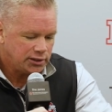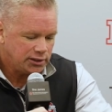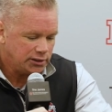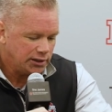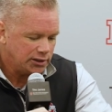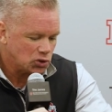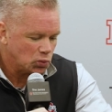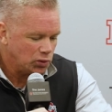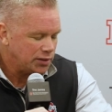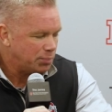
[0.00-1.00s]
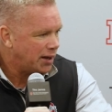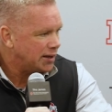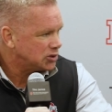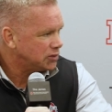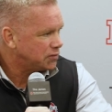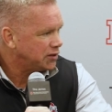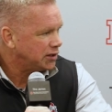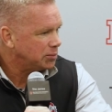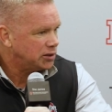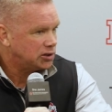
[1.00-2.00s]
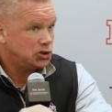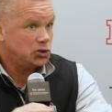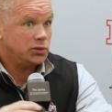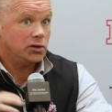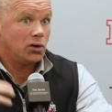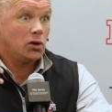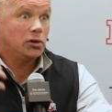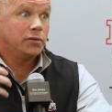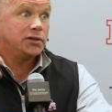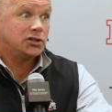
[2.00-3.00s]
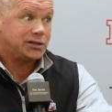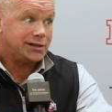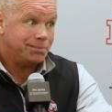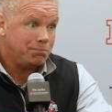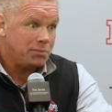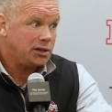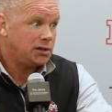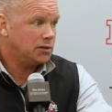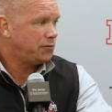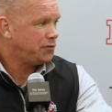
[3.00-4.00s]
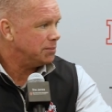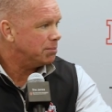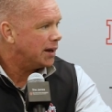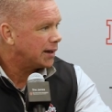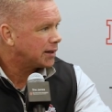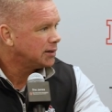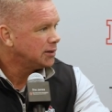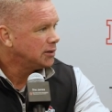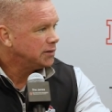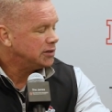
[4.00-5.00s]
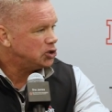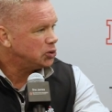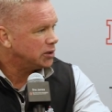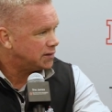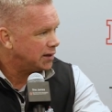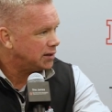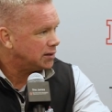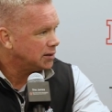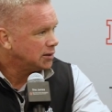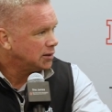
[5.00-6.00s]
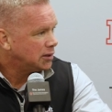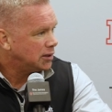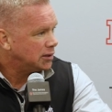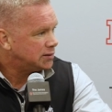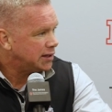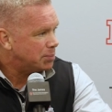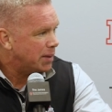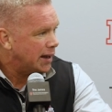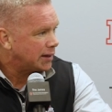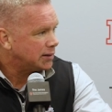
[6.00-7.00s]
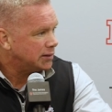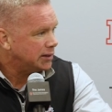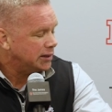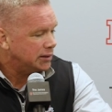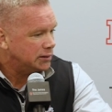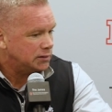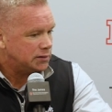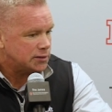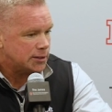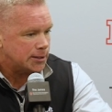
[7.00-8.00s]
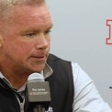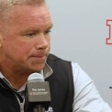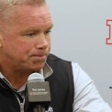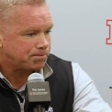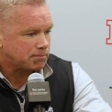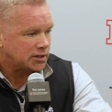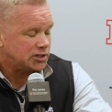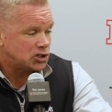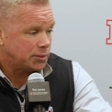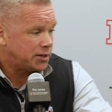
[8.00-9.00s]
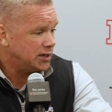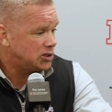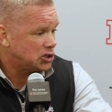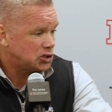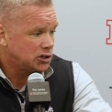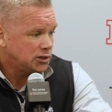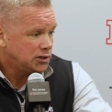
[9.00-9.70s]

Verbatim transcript: and as a really positive thing, because you get all of this immediate feedback that you can take uh, take back. And um, in some cases,